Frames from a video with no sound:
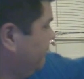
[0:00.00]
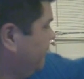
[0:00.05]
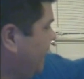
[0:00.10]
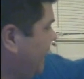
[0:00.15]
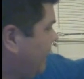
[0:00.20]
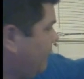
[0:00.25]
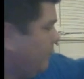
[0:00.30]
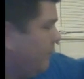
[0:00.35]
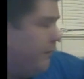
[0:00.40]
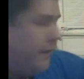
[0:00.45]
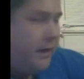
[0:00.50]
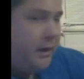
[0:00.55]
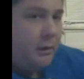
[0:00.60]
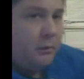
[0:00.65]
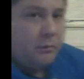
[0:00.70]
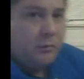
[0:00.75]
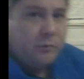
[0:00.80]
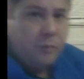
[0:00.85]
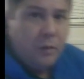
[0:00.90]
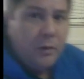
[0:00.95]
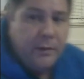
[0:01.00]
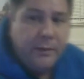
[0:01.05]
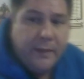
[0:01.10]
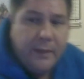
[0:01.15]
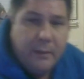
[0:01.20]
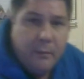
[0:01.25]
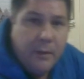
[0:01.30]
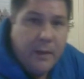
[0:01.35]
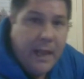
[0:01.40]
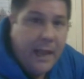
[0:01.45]
the black one there was one
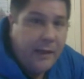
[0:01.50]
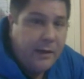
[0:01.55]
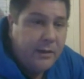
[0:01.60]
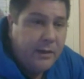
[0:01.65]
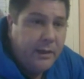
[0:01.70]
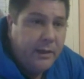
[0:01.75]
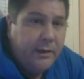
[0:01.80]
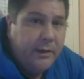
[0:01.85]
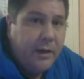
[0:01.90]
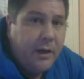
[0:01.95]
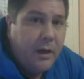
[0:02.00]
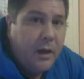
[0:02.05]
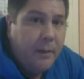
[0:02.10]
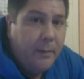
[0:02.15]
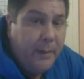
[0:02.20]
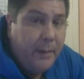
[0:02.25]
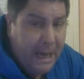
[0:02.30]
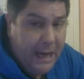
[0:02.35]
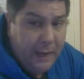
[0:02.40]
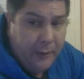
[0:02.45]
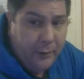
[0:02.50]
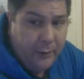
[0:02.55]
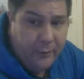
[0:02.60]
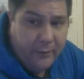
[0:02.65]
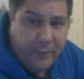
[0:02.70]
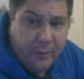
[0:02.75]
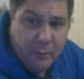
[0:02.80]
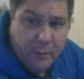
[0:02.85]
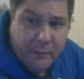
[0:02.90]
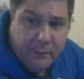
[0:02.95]
that we actually dug up here
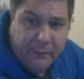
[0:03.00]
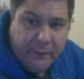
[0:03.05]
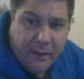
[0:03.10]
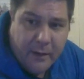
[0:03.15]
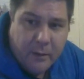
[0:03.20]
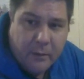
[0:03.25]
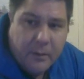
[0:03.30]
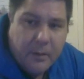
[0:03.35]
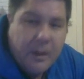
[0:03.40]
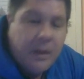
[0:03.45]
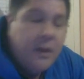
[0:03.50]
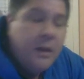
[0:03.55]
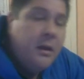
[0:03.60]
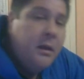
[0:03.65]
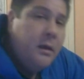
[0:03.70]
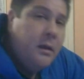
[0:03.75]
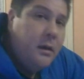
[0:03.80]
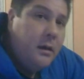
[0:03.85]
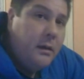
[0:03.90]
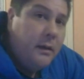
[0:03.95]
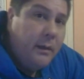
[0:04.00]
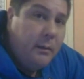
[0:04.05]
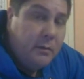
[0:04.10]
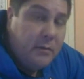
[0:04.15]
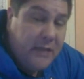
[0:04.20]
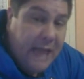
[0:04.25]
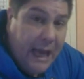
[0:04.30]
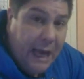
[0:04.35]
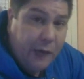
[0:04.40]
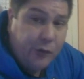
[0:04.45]
that we found that
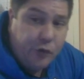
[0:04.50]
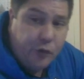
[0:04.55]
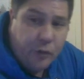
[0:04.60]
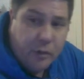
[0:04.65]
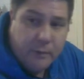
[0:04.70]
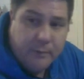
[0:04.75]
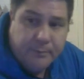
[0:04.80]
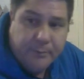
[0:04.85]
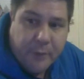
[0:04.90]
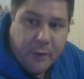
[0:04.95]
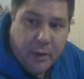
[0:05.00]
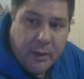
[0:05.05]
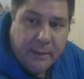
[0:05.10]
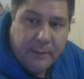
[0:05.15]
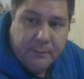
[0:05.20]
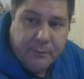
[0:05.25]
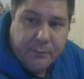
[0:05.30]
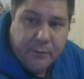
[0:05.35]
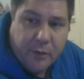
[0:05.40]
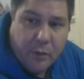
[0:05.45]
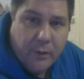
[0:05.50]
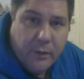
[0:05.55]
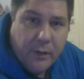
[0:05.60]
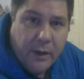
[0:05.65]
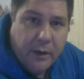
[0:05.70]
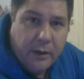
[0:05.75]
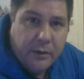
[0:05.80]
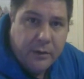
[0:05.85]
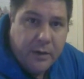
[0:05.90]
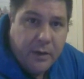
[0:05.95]
was extra. All right, so
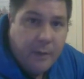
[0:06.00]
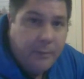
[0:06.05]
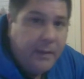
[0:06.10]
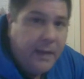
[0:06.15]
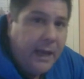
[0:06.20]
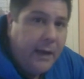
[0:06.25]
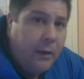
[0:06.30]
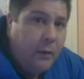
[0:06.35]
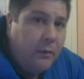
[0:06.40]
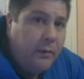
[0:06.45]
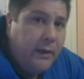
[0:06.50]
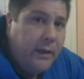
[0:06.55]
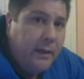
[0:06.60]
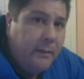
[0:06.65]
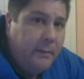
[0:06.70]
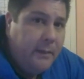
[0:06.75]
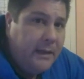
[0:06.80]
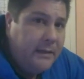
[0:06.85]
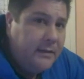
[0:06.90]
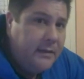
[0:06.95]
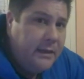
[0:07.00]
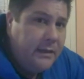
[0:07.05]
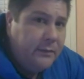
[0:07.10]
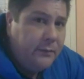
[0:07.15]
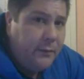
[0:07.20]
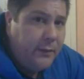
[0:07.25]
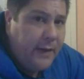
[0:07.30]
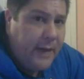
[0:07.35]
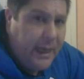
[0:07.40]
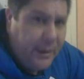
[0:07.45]
there's an update on the
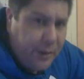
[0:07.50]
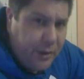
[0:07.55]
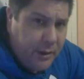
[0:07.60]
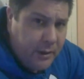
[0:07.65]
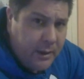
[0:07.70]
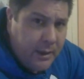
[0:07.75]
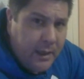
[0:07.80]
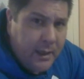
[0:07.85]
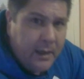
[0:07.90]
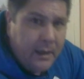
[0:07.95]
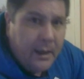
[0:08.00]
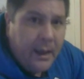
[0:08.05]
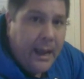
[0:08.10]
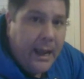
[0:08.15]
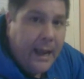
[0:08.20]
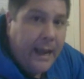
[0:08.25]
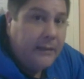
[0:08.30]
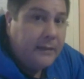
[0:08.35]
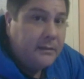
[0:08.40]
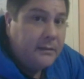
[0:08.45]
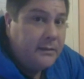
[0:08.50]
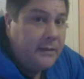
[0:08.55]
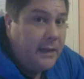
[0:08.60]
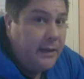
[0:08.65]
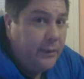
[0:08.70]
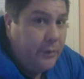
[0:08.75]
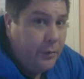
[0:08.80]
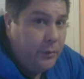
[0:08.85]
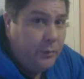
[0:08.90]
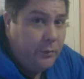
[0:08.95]
PCs for the nation, and
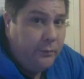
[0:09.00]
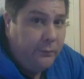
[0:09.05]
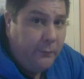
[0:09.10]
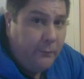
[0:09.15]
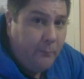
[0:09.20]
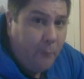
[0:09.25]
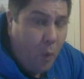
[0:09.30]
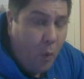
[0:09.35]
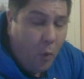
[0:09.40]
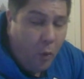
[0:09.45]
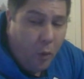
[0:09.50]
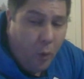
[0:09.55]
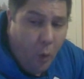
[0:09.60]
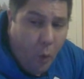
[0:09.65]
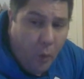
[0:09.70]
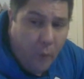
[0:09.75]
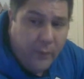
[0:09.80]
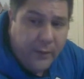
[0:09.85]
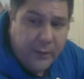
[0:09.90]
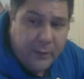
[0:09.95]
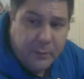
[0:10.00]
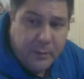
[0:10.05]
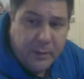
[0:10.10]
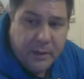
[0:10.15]
stay tuned for more on this